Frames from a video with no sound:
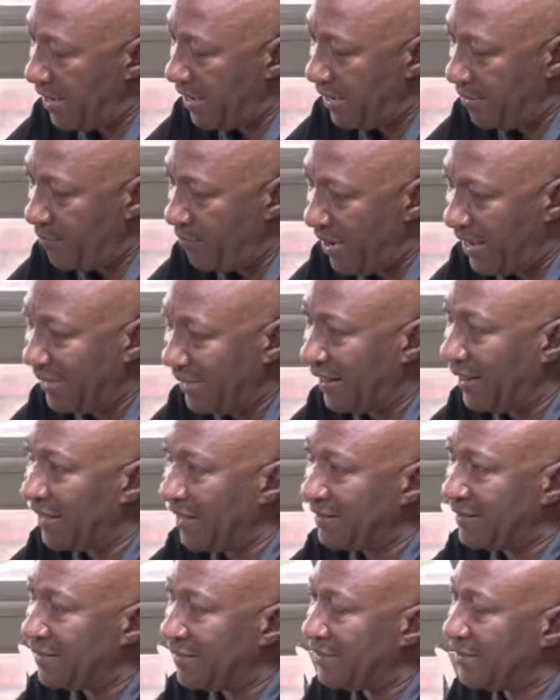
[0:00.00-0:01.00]

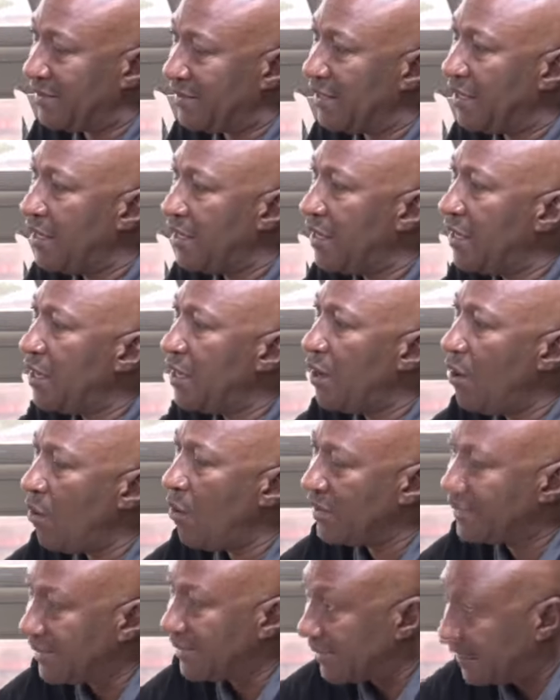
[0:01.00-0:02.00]
Athletics.
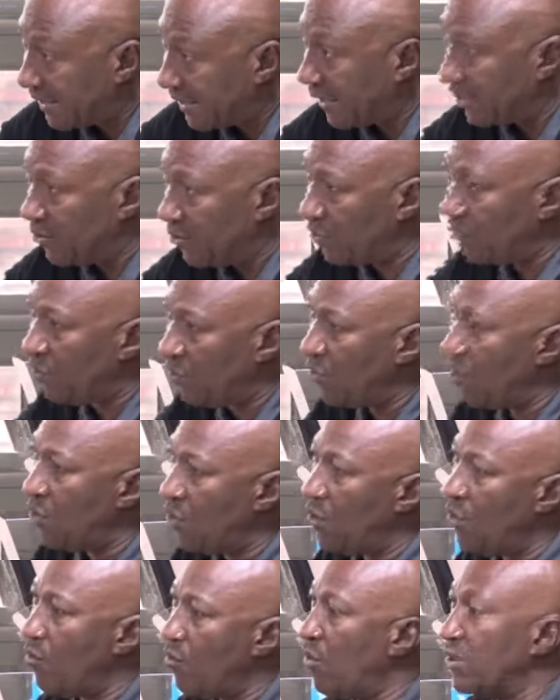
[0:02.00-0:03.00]
Se se no.
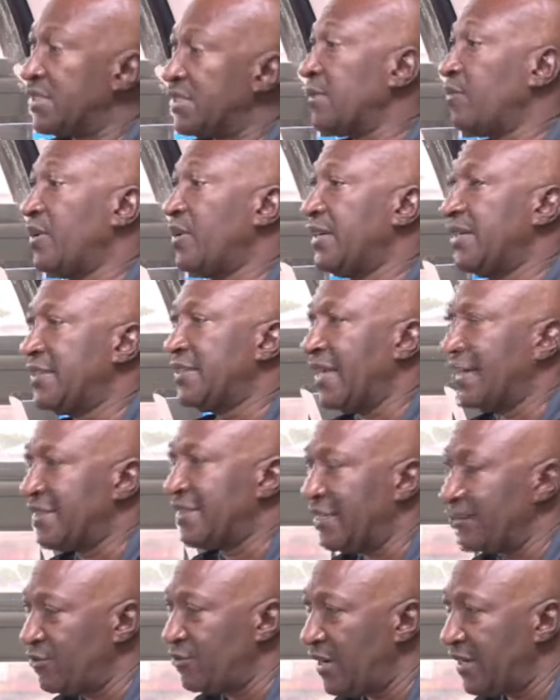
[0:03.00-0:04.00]
Most of them need
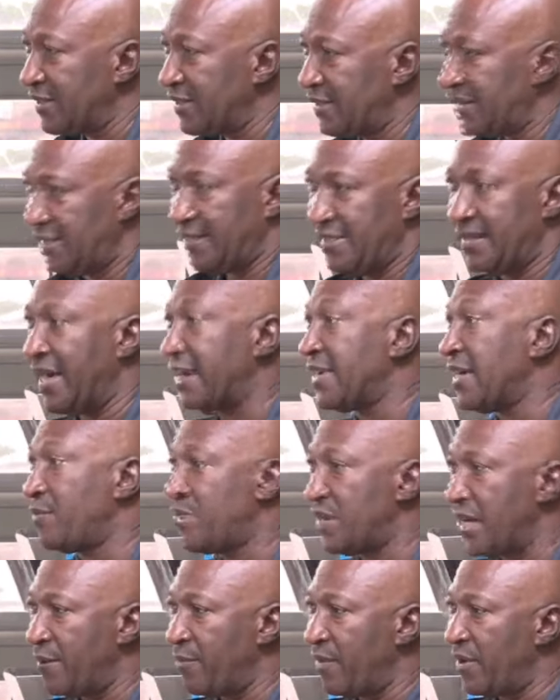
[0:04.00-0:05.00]
tartan tracks. Ya ye
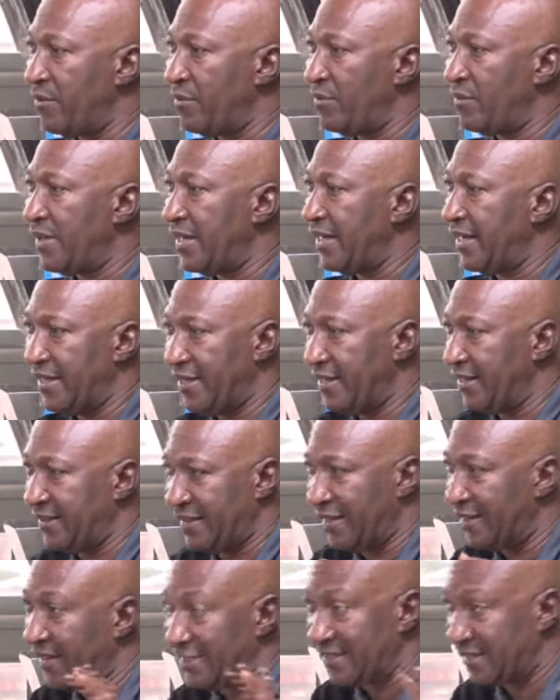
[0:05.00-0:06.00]
biyama.
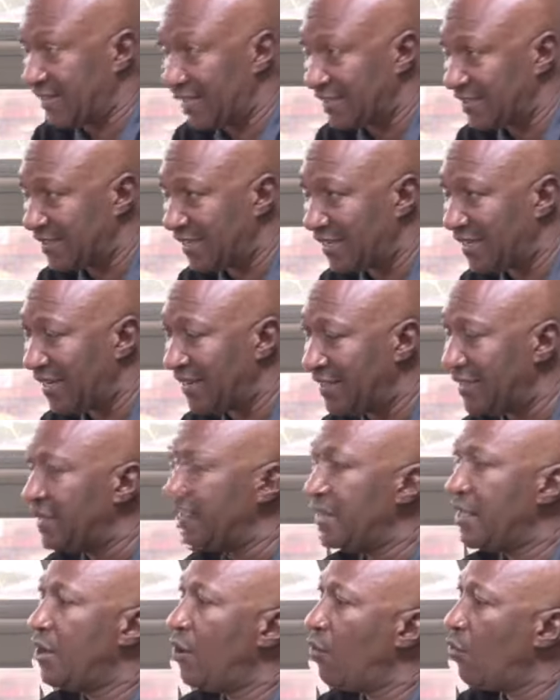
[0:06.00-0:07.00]
International standard.
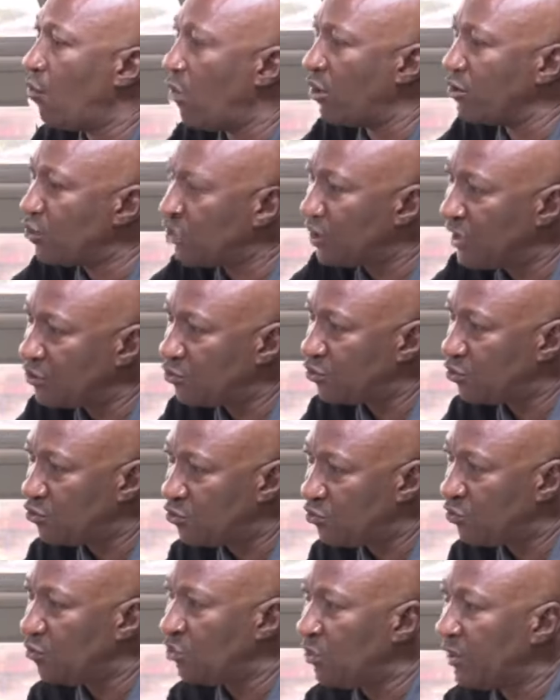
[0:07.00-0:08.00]
What you need to
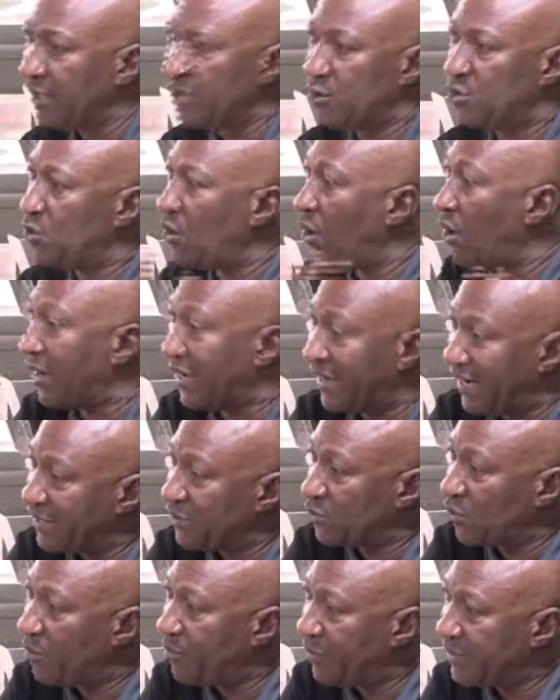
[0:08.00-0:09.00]
do is to
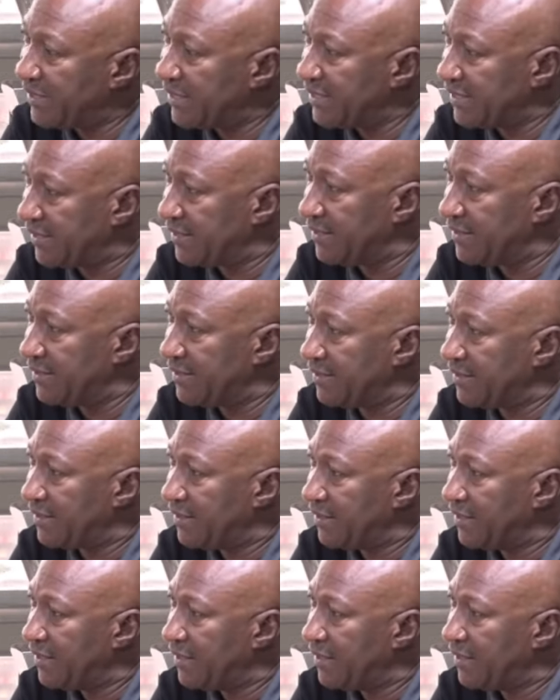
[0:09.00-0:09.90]
organize competitions.